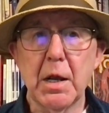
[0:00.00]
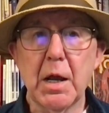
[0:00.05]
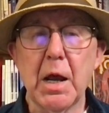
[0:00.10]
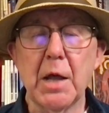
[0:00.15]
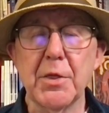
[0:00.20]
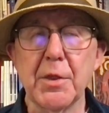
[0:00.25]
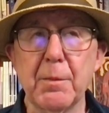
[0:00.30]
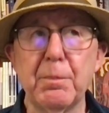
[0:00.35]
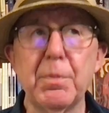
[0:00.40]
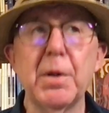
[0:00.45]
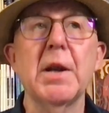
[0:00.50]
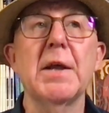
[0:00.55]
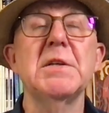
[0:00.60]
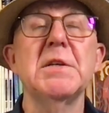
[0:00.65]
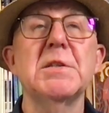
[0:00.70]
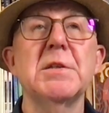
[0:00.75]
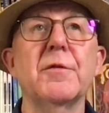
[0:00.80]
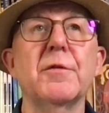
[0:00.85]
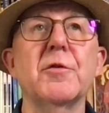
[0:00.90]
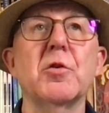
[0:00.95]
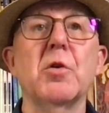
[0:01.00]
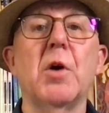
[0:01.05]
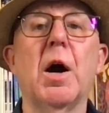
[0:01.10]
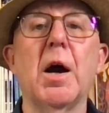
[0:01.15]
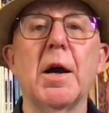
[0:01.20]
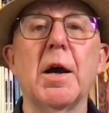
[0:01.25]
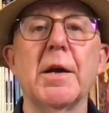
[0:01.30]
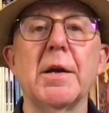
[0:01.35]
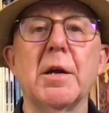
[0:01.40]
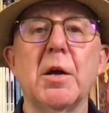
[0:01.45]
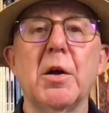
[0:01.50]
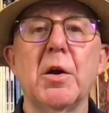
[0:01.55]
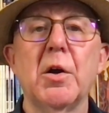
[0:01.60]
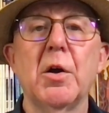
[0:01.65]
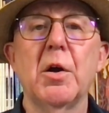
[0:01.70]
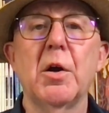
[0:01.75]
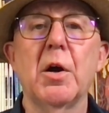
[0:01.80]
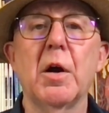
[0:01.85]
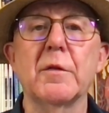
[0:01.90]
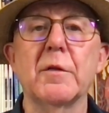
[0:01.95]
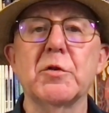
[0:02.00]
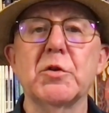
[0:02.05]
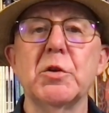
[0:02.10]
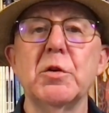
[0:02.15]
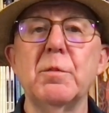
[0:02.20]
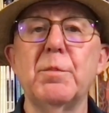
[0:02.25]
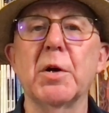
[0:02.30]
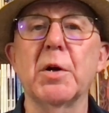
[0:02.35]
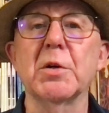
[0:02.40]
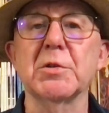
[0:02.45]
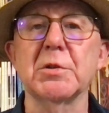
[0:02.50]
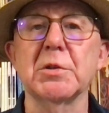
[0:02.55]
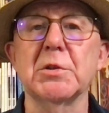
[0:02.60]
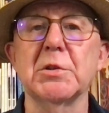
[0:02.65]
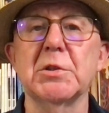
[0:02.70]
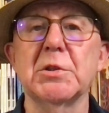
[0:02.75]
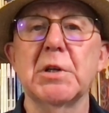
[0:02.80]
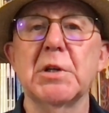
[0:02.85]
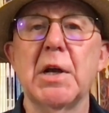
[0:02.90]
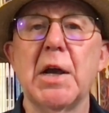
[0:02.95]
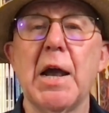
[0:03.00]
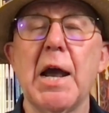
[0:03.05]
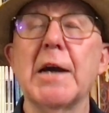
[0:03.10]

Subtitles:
and the plaintive cry of two buzzards